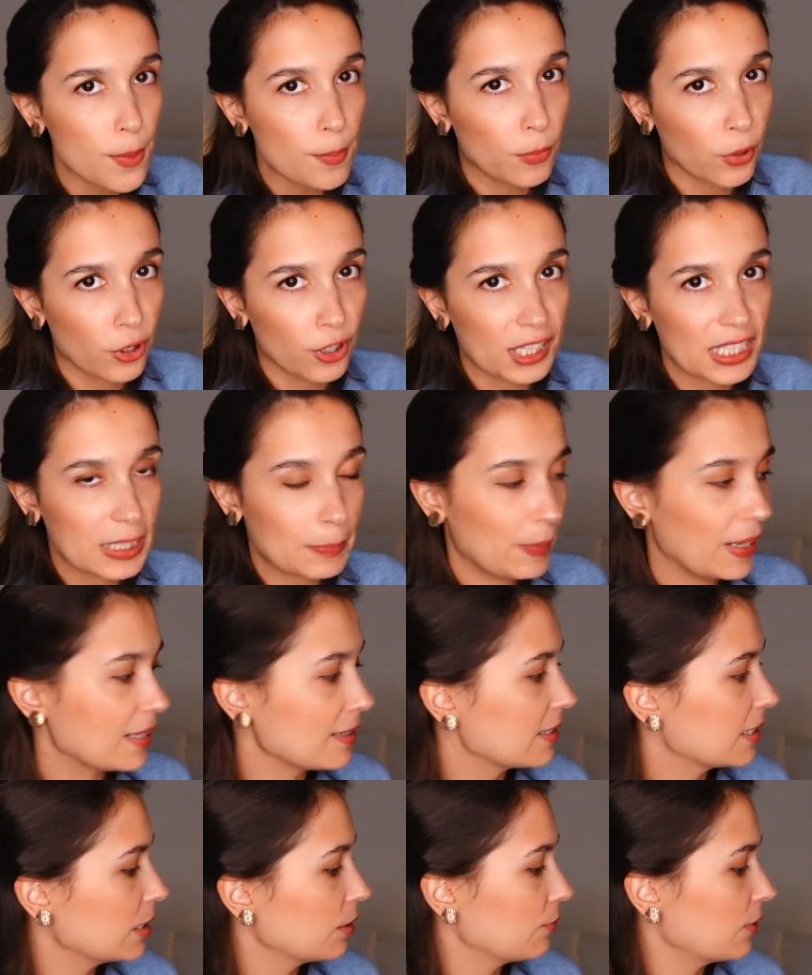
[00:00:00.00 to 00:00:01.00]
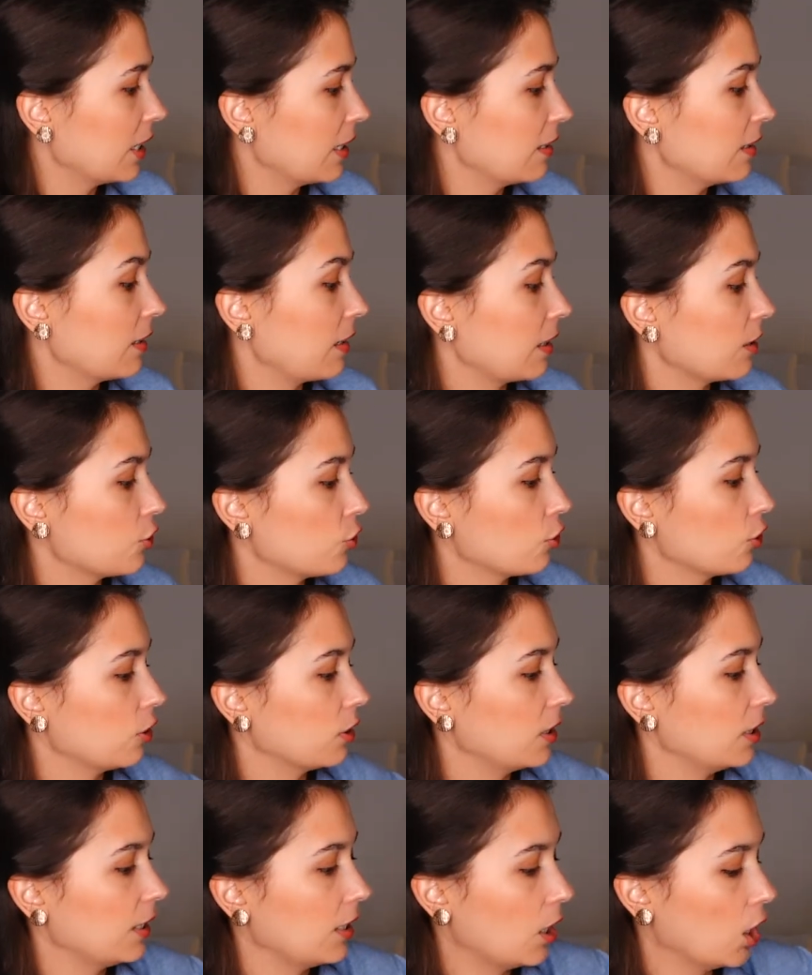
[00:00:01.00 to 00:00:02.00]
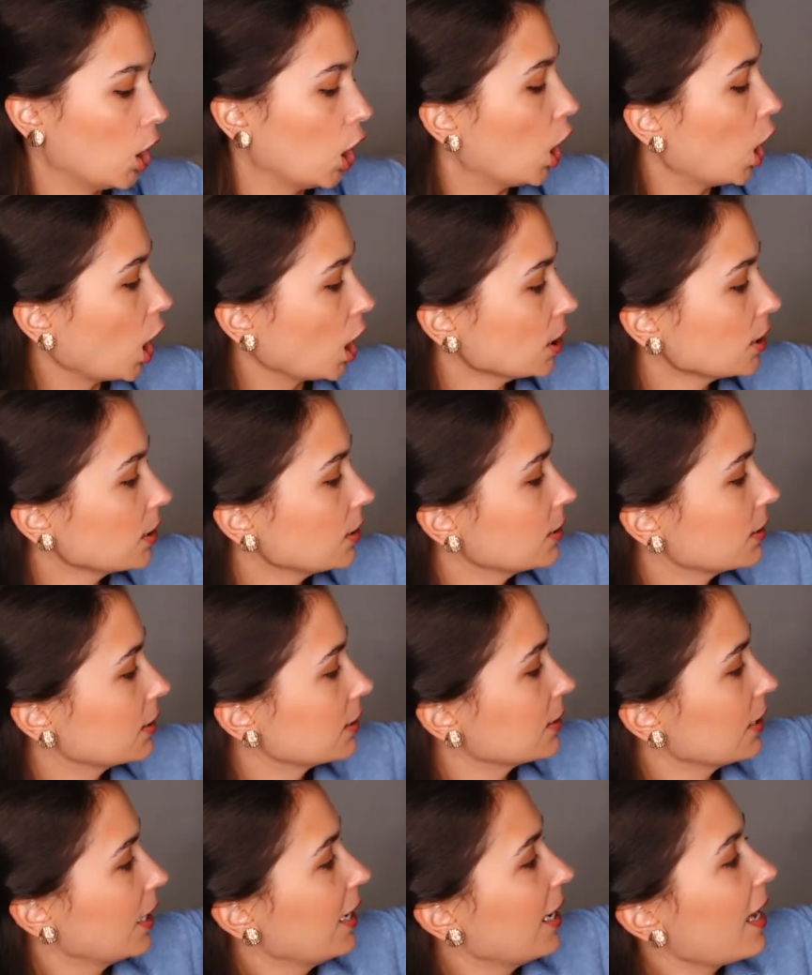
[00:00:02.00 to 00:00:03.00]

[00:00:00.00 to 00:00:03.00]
more expensive than it actually costs.